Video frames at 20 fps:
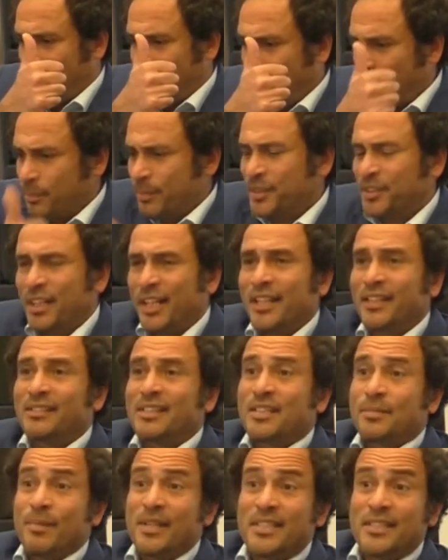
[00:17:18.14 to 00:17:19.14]
arbitrary
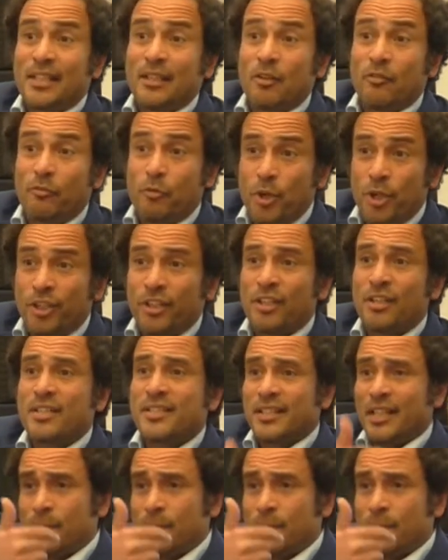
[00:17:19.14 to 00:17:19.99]
dismissal of workers,